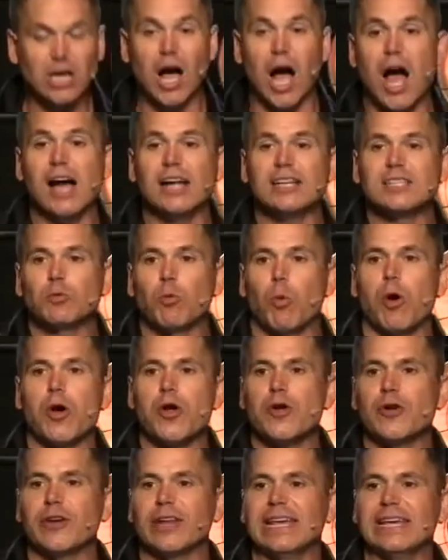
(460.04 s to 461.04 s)
God's
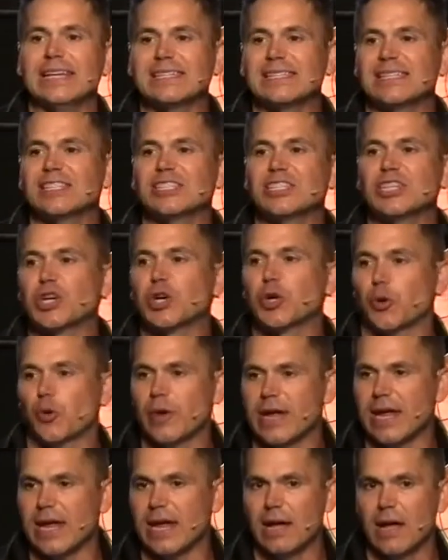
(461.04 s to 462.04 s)
word is the
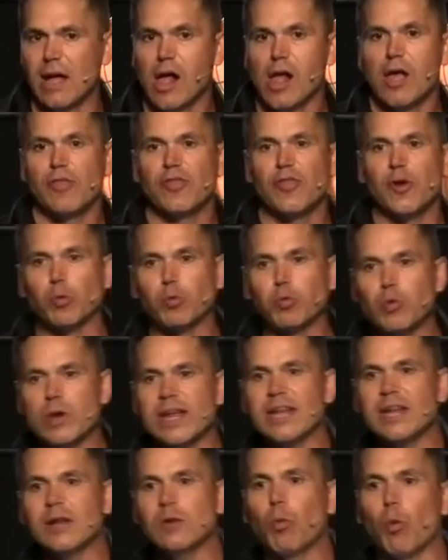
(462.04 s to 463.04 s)
decree. The
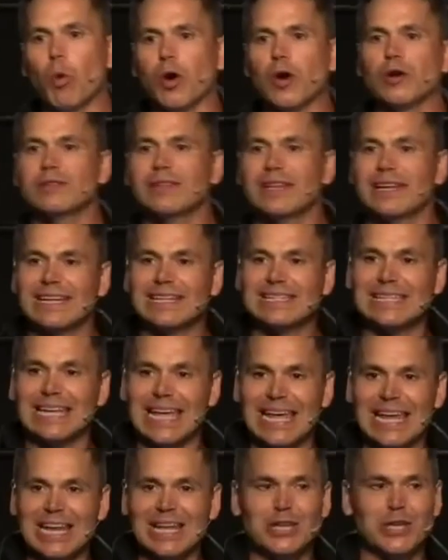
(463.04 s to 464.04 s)
written word that is
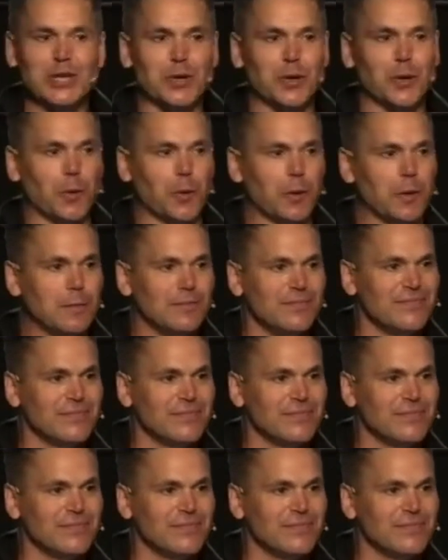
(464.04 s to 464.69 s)
in you